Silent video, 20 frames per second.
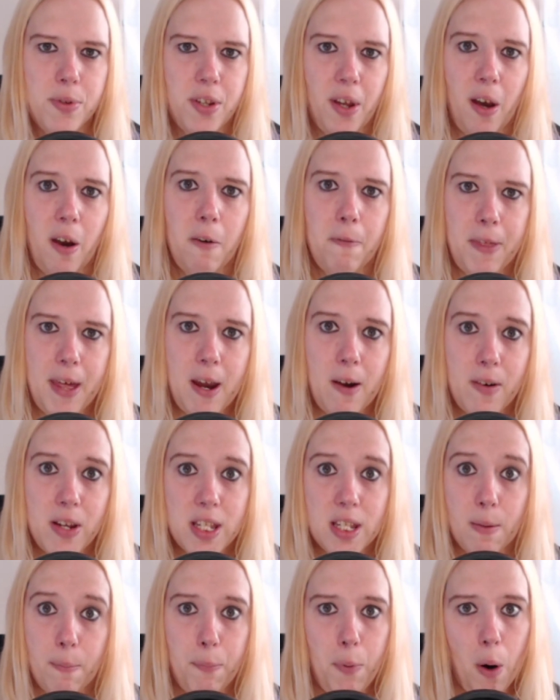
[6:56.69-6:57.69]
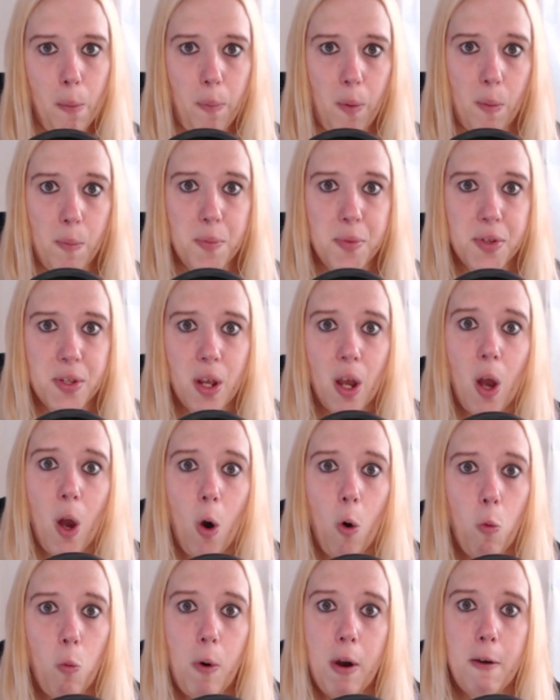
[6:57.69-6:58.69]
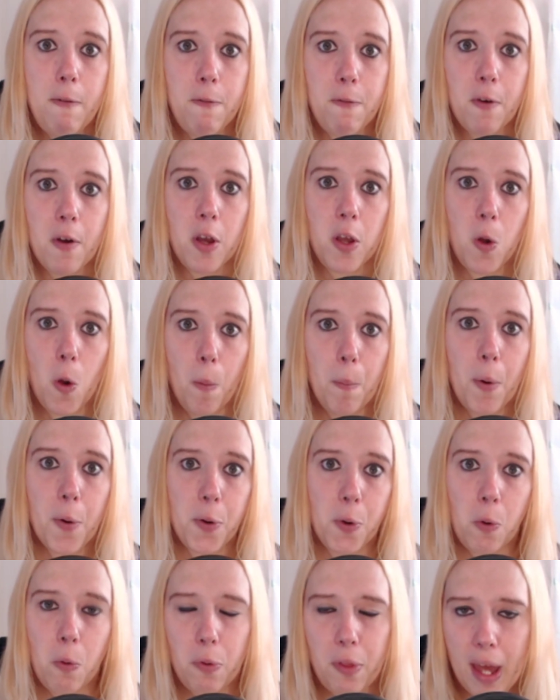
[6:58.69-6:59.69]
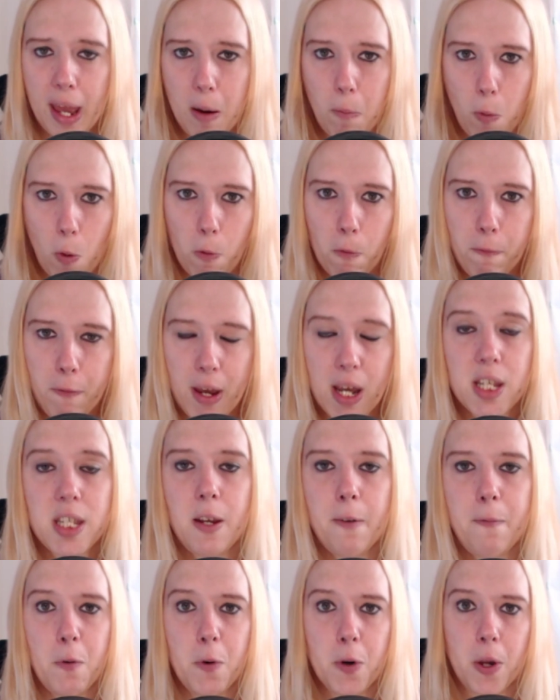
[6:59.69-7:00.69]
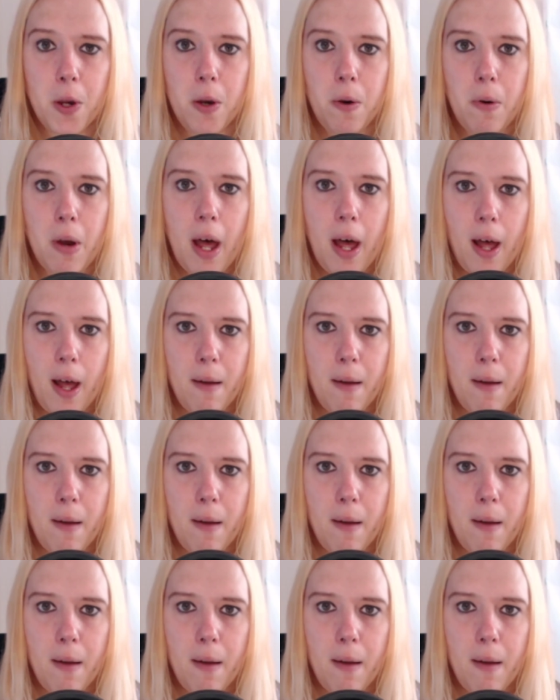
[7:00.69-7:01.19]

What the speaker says: So if there is some problems with your model, they will fix it you.